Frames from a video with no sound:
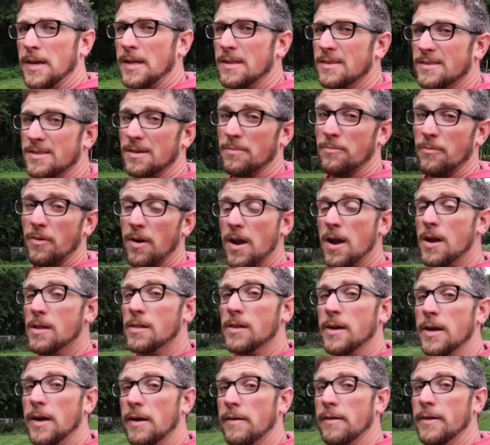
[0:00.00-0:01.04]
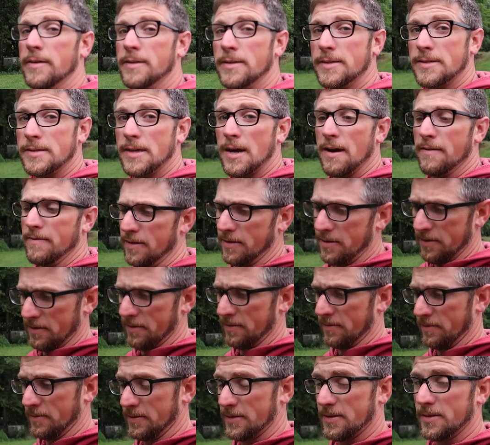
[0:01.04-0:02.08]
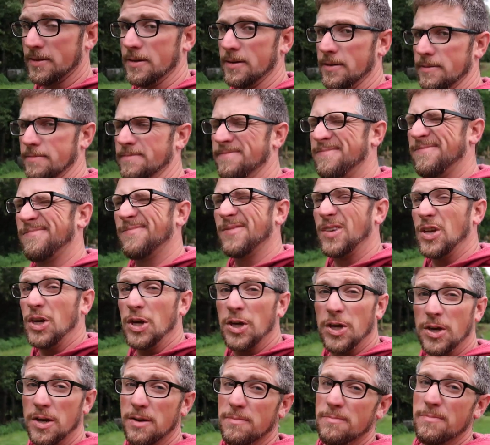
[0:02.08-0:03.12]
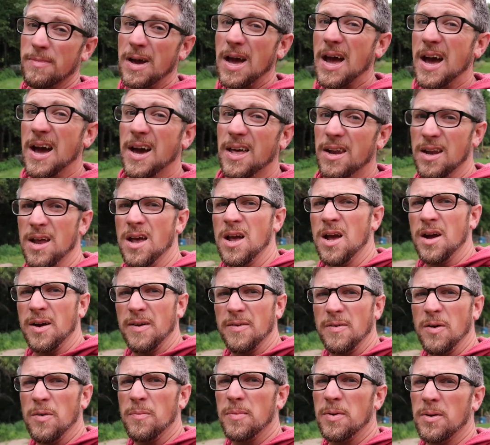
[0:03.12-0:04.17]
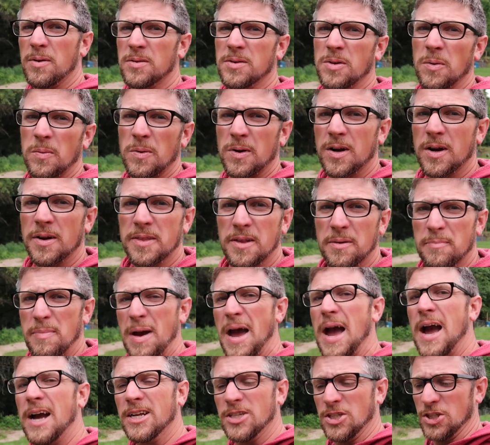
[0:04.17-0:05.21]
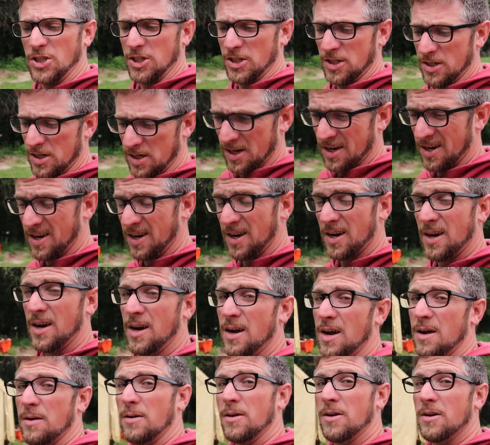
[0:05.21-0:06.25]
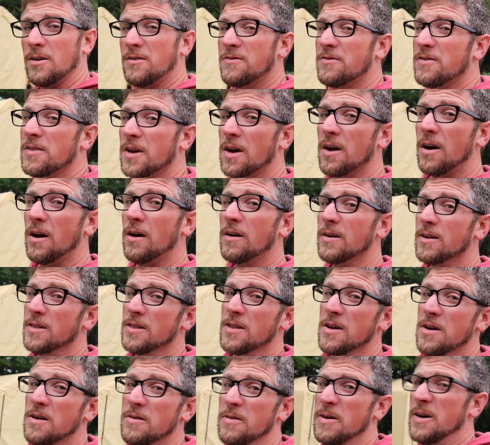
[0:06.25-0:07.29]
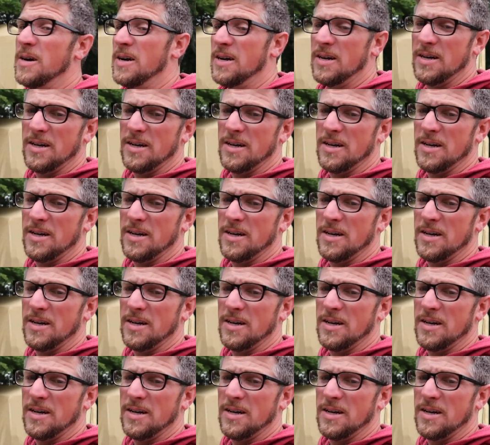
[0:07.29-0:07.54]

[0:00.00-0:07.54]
be getting some rain later on this afternoon, so good and bad. We won't be able to work on the pasture. Good for the garden, though.